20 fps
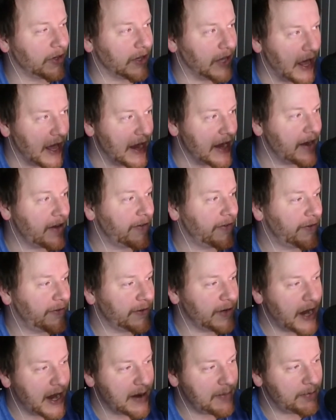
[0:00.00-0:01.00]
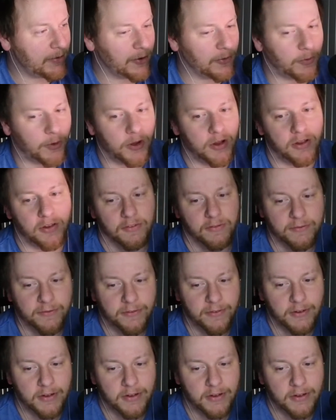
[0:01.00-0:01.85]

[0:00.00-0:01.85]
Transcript: like Sniper Wolf.